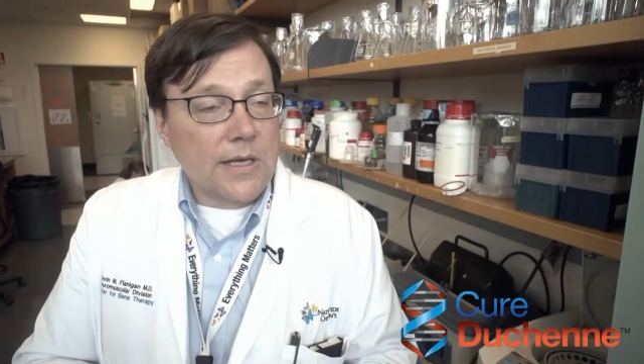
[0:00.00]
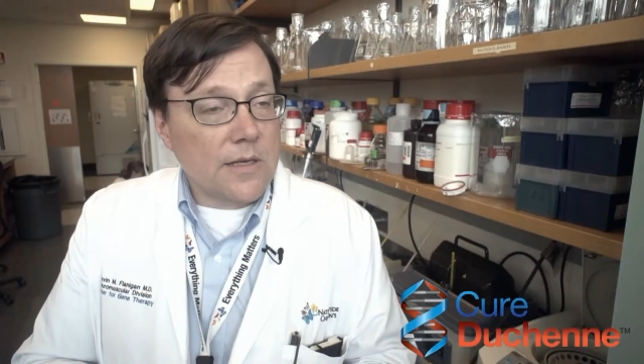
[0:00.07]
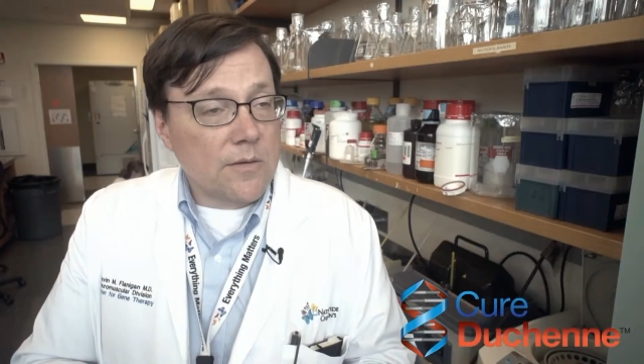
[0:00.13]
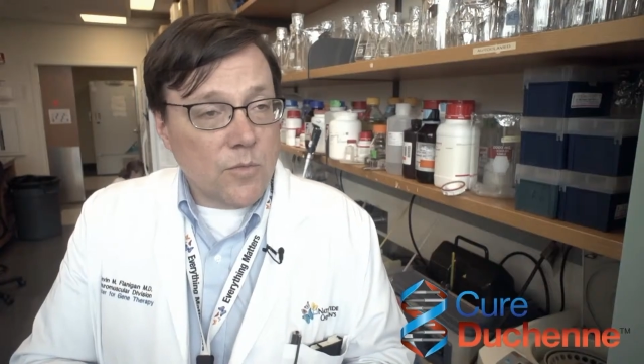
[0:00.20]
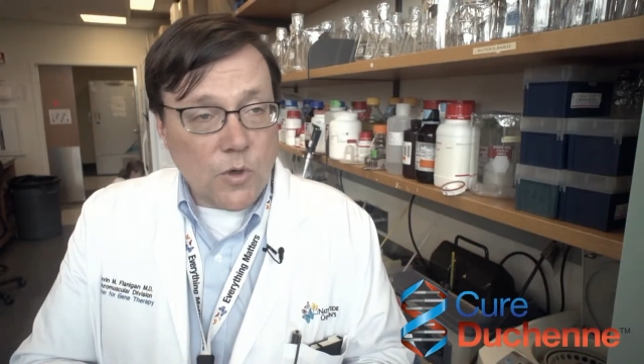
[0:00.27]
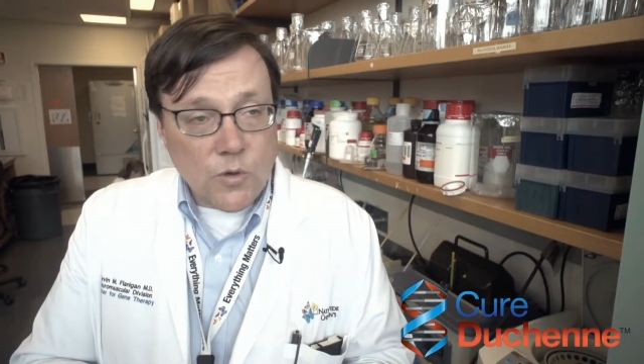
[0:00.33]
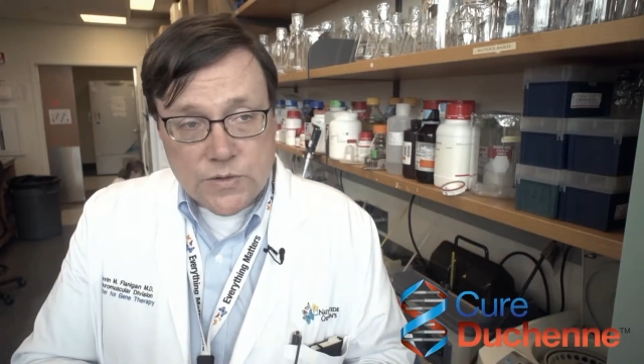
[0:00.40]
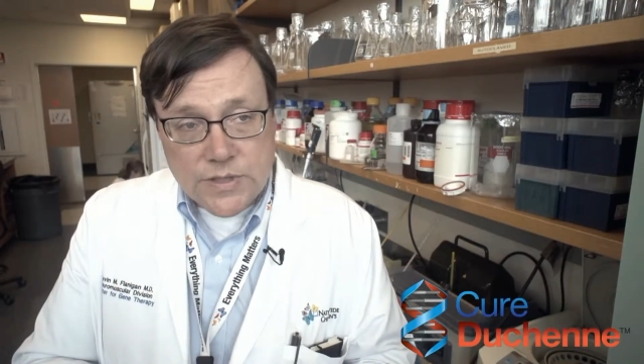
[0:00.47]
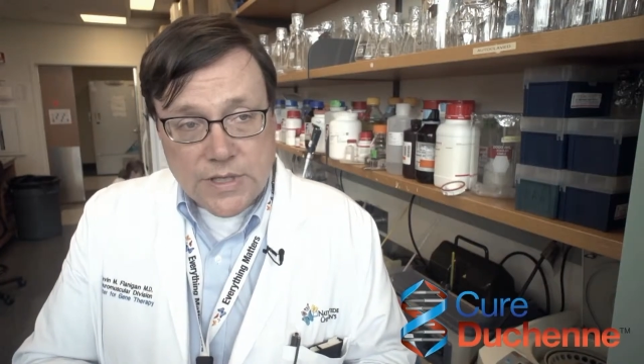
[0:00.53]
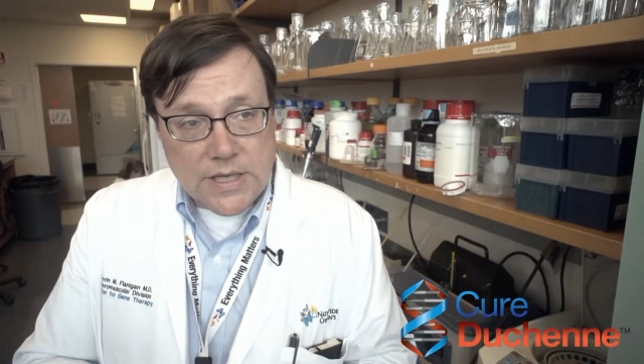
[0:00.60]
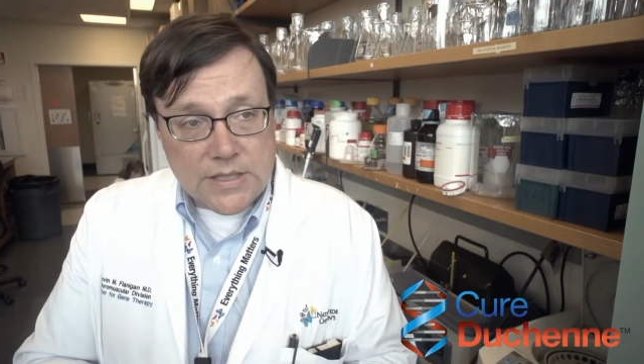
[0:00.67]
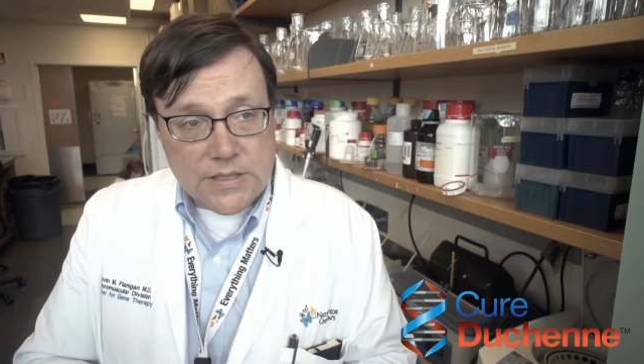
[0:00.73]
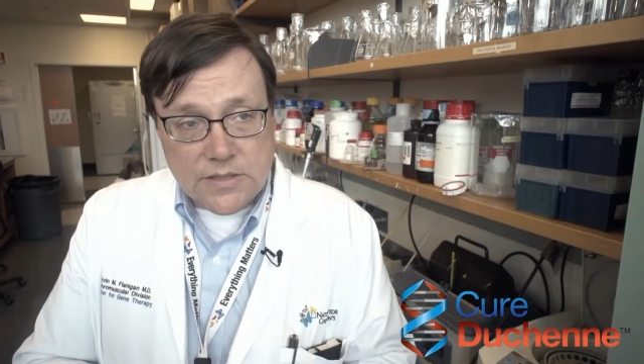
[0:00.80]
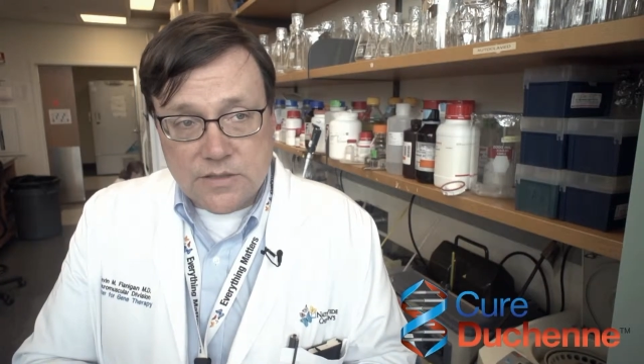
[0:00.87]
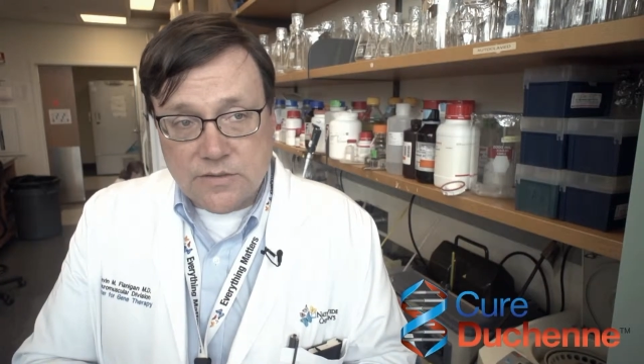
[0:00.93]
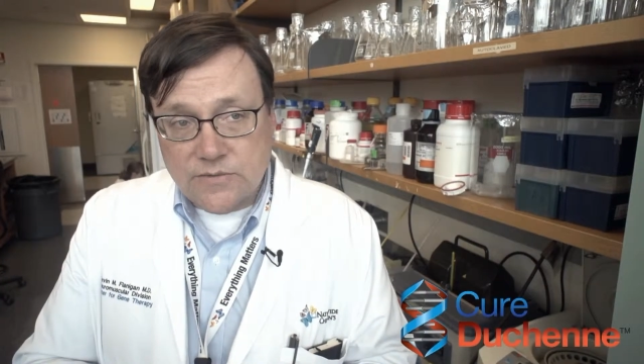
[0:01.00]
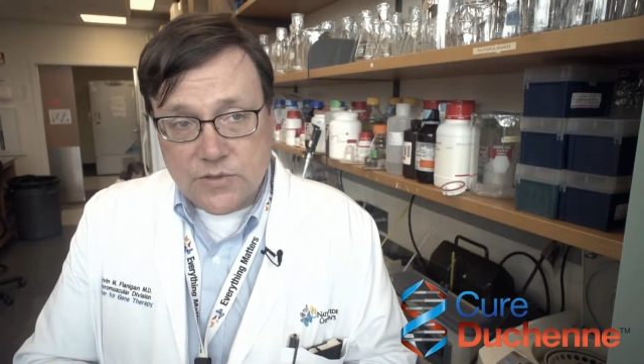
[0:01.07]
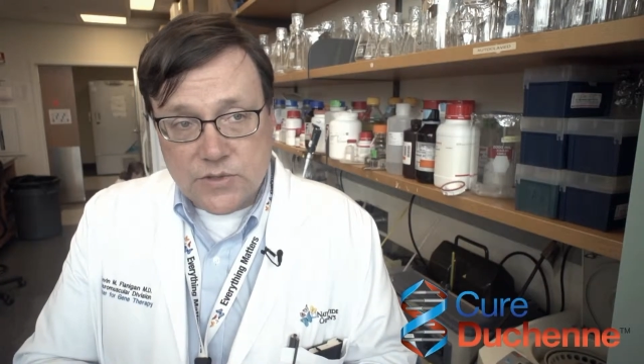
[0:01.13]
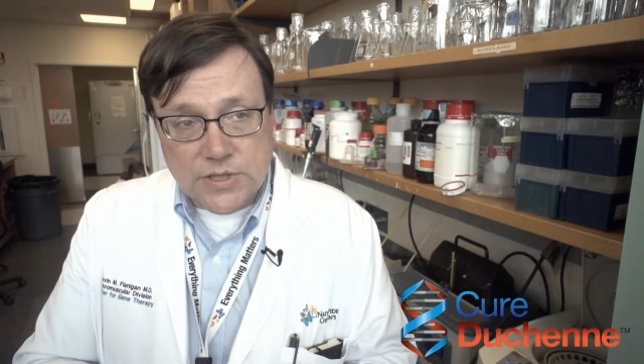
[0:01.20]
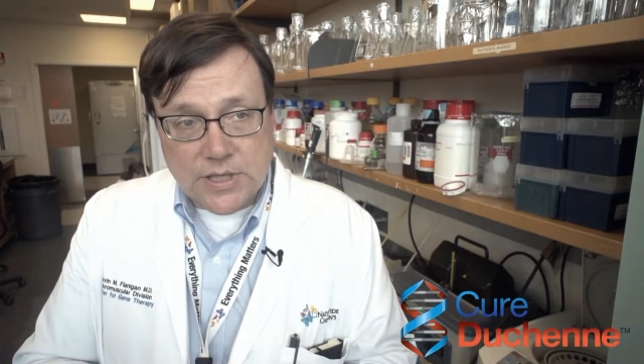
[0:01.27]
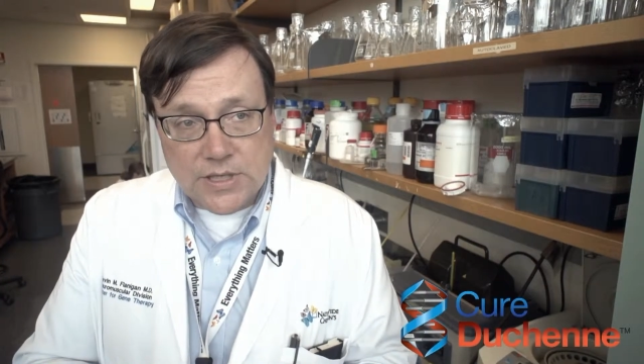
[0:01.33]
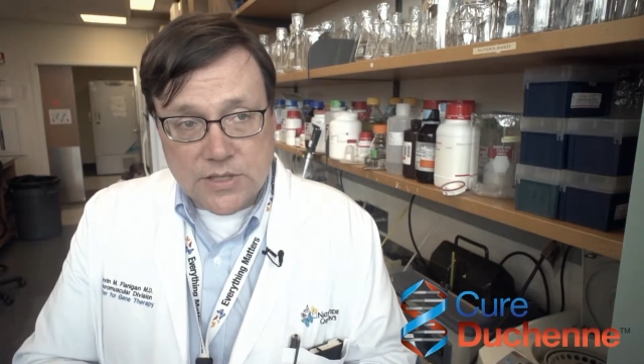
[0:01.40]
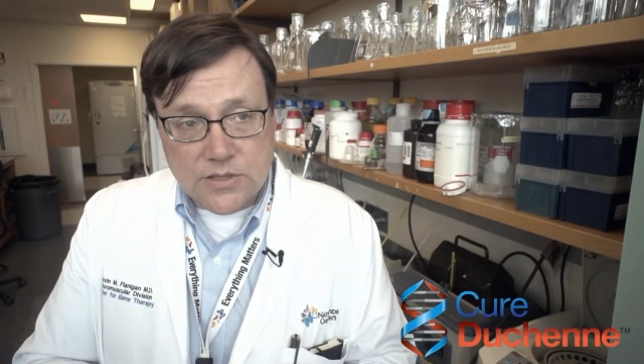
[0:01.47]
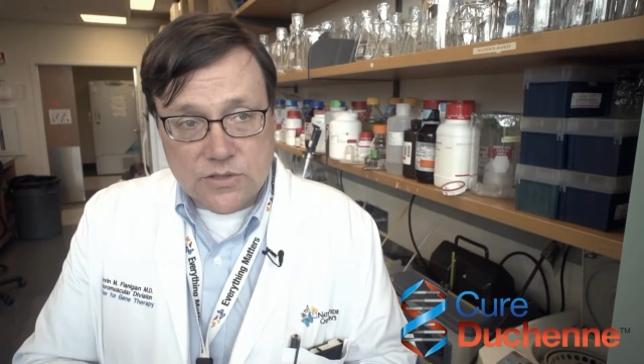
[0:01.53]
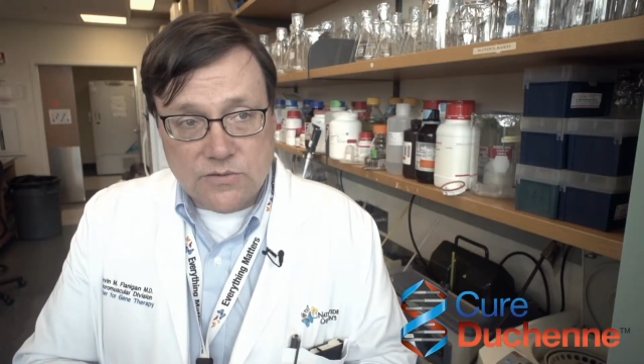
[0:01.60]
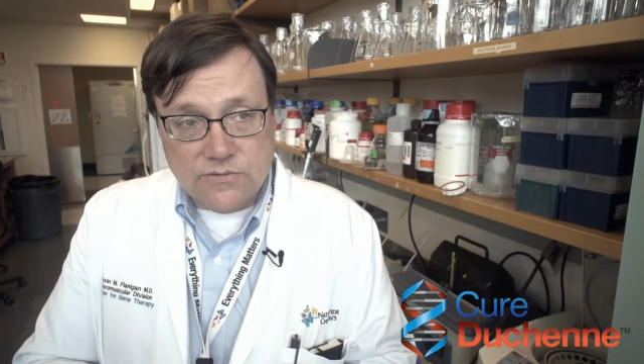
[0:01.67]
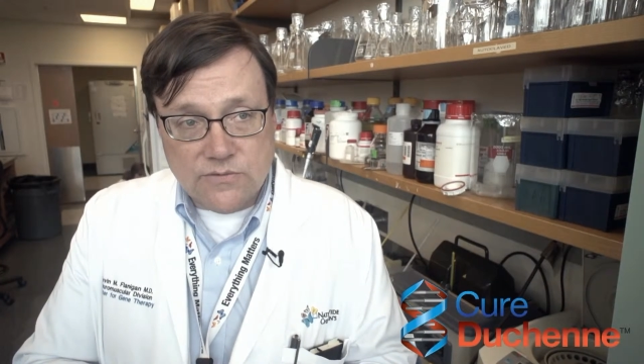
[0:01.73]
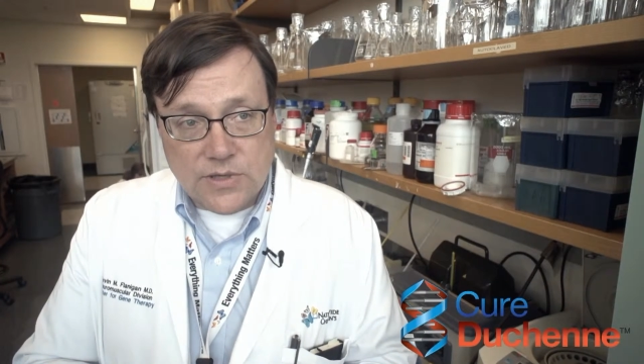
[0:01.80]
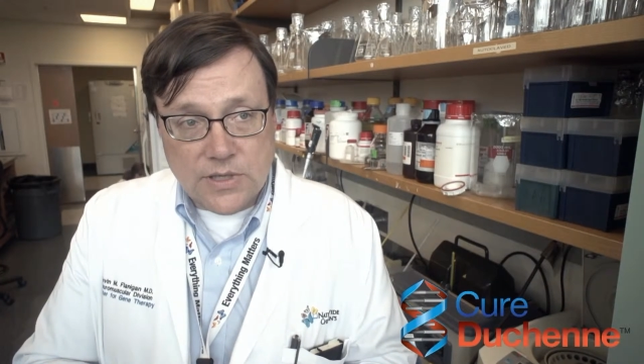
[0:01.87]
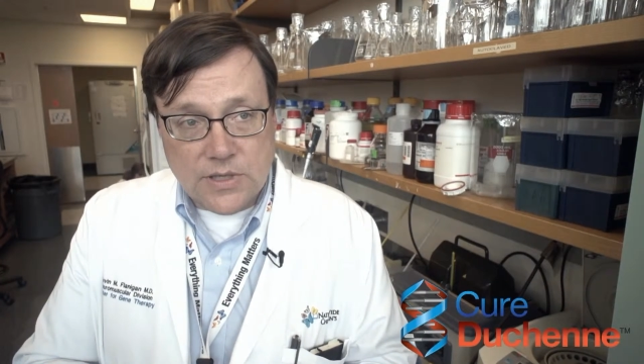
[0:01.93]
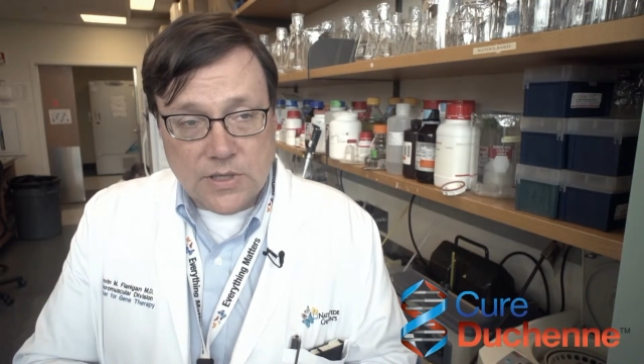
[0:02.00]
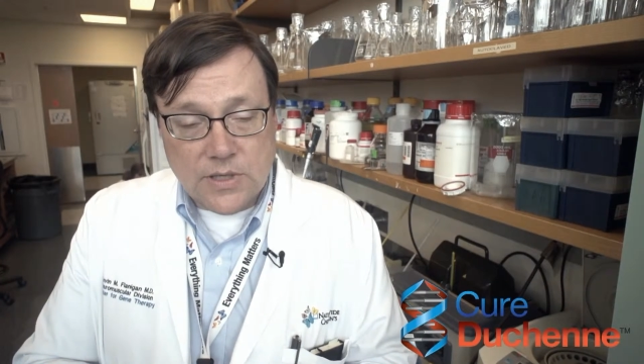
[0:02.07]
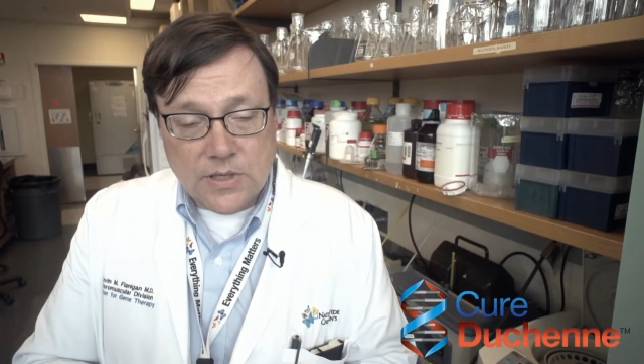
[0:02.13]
In most cases of Duchenne dystrophy,